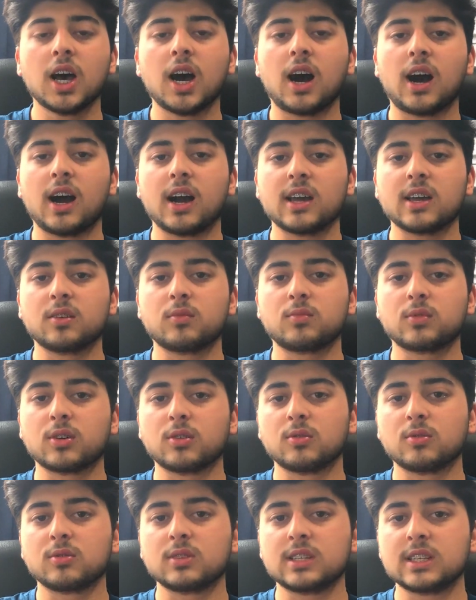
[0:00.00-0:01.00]
I
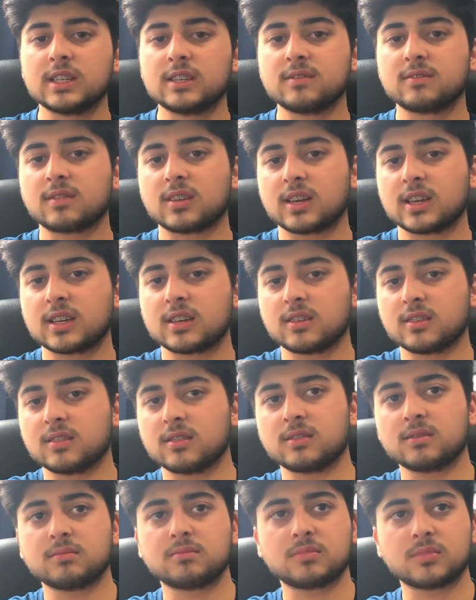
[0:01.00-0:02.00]
will leave like
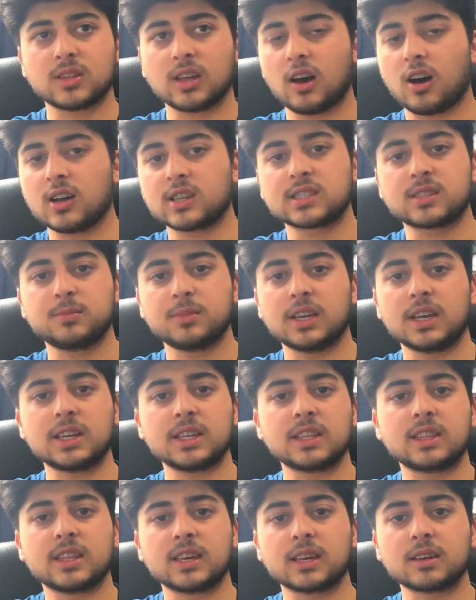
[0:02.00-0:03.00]
a ask me
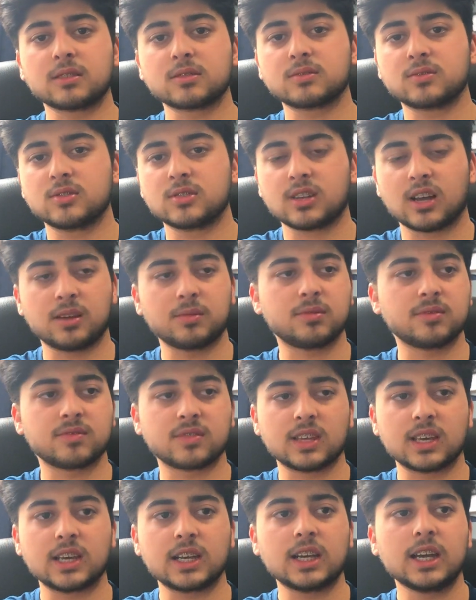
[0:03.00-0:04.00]
anything type of
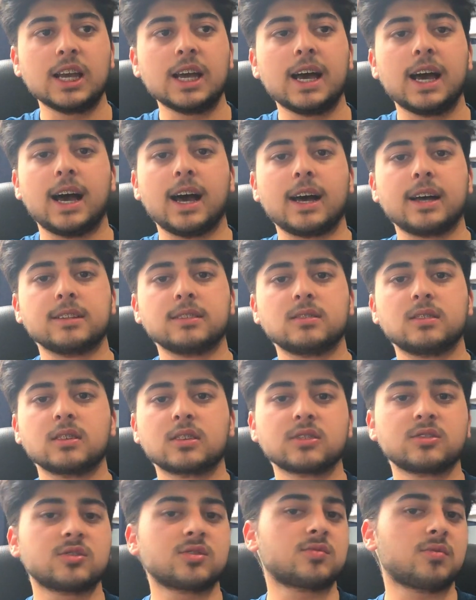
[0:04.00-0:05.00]
thing, and you
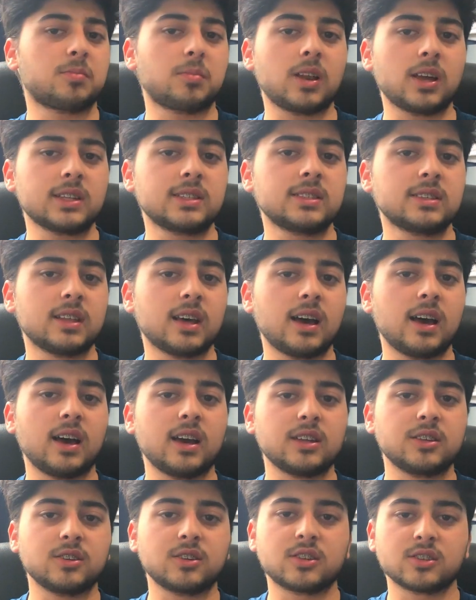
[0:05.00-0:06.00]
can just reply to that
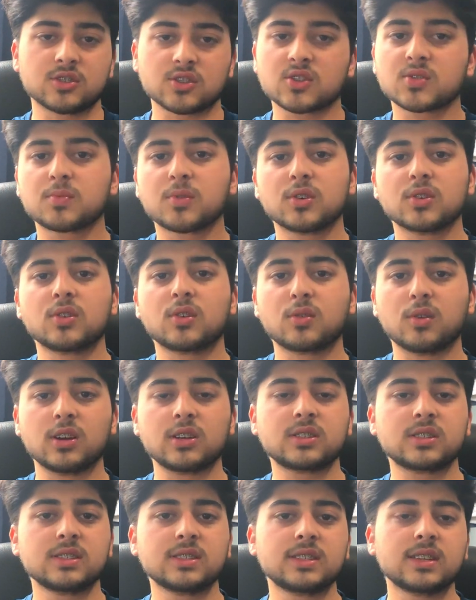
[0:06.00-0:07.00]
and you can just put your
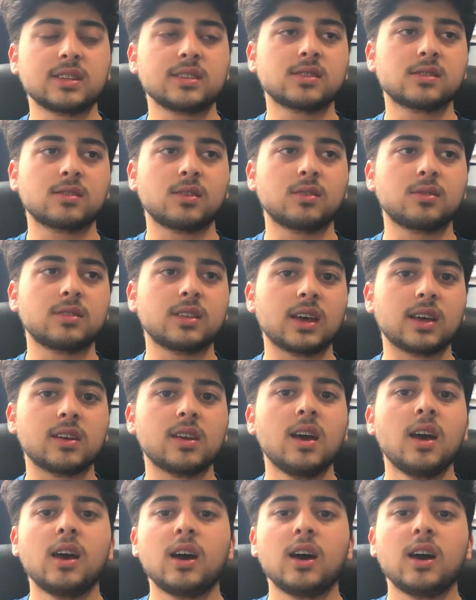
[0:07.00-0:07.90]
questions in, so then